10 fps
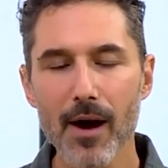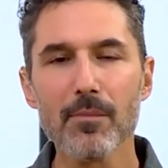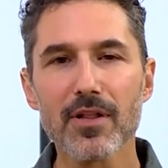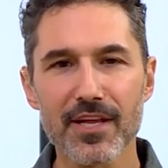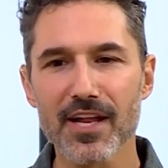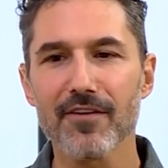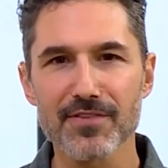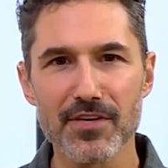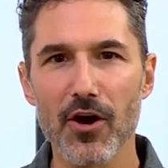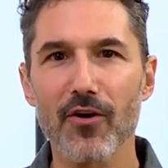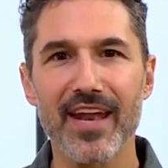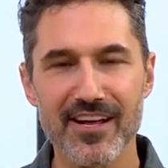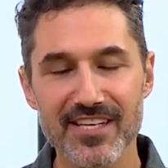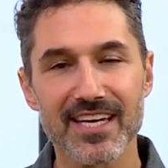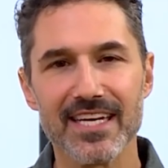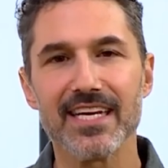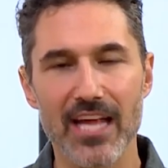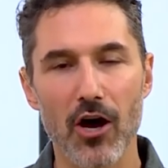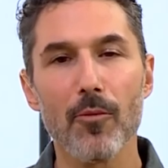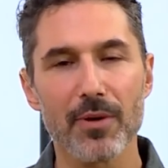humble enough to know that I was going to
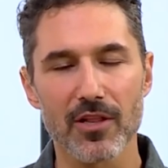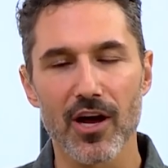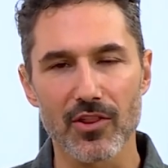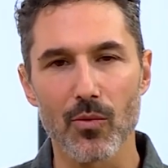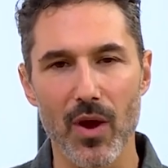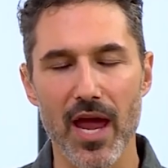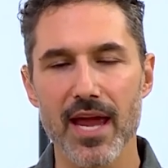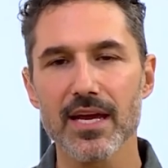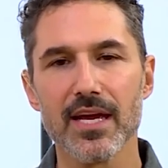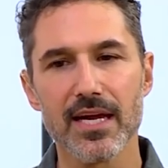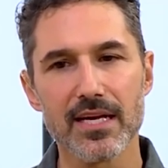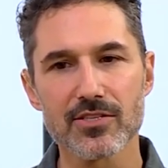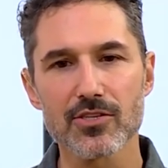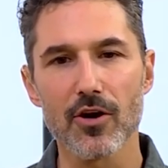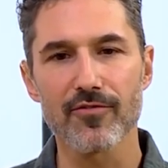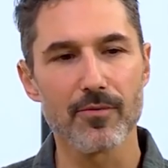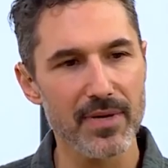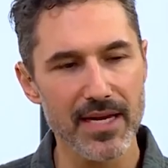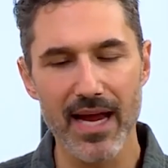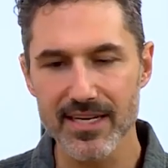need help along the way. And so for
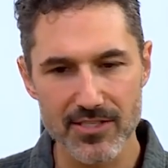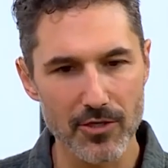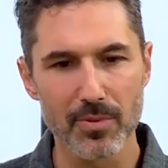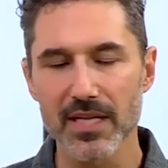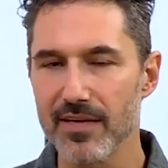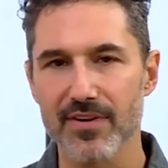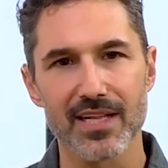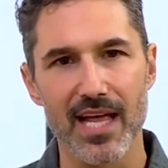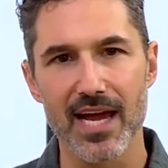me, I still believe in